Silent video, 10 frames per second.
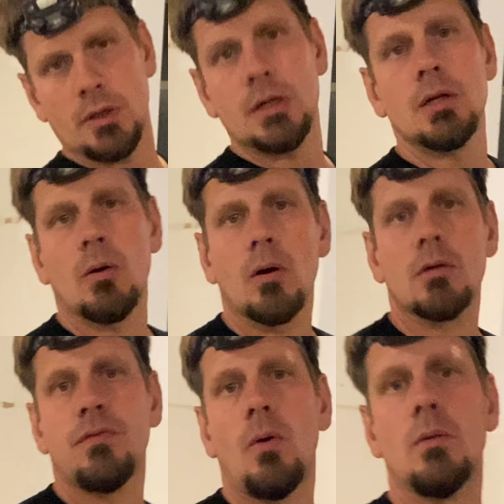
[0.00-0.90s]
gonna need to arc
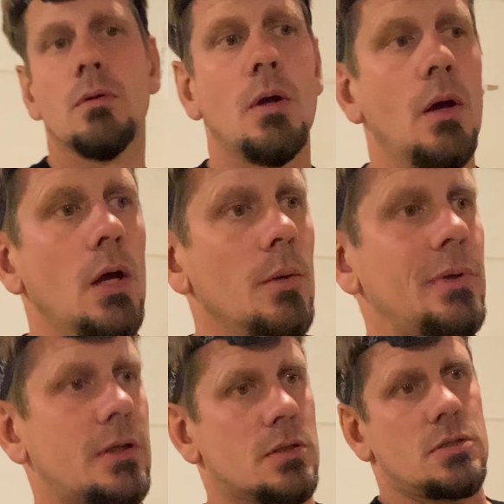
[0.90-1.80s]
fault,
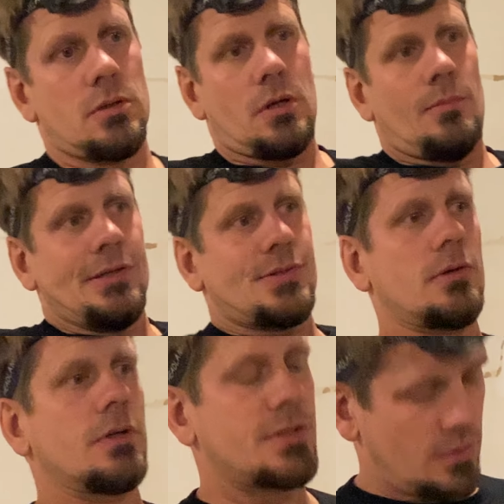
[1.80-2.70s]
because look how many
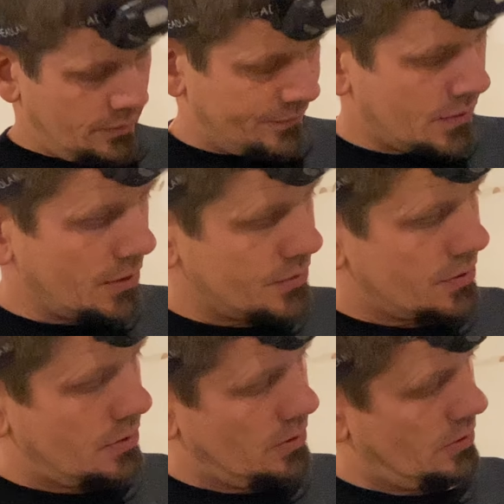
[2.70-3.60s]
circuits that we've
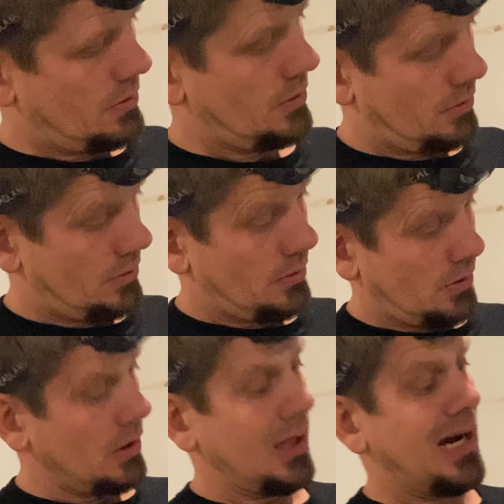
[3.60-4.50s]
touched.
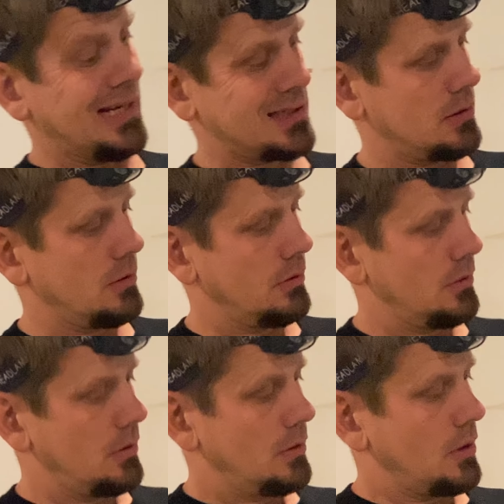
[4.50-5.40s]
A lot.
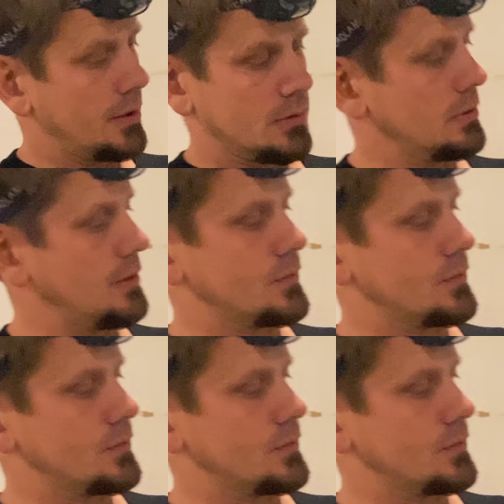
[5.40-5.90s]
I don't have